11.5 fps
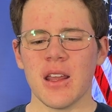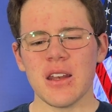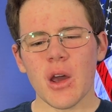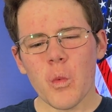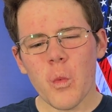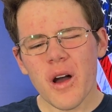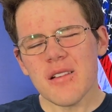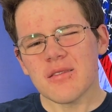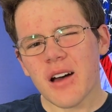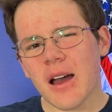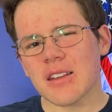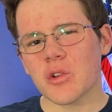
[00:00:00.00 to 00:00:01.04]
Now, one
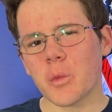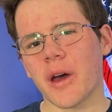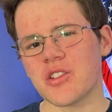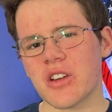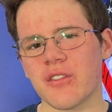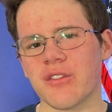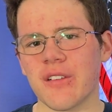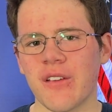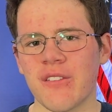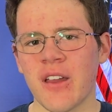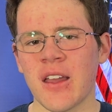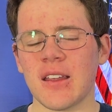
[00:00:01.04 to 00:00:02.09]
last question for
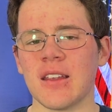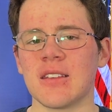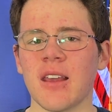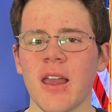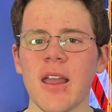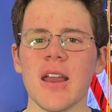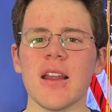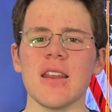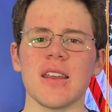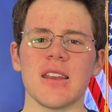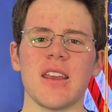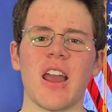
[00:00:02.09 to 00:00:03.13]
Vivek is, can
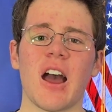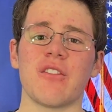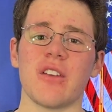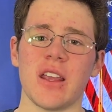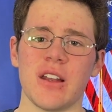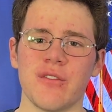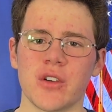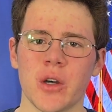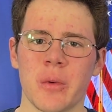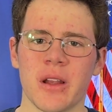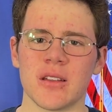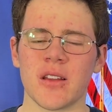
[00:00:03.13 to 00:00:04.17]
he have
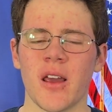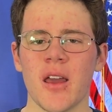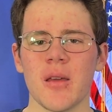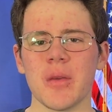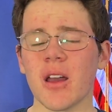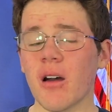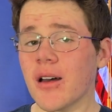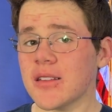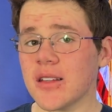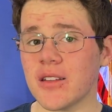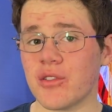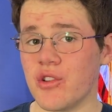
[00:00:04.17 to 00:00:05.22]
influence? Because
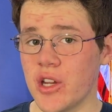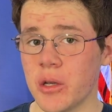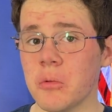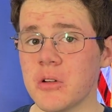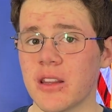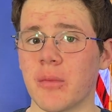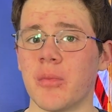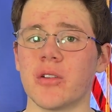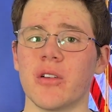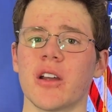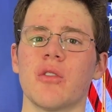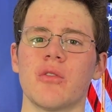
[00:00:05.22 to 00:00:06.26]
he's new to the
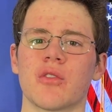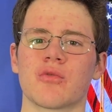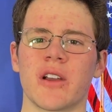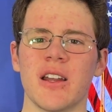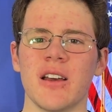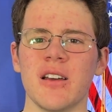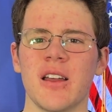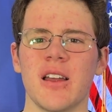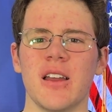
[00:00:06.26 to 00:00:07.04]
political arena,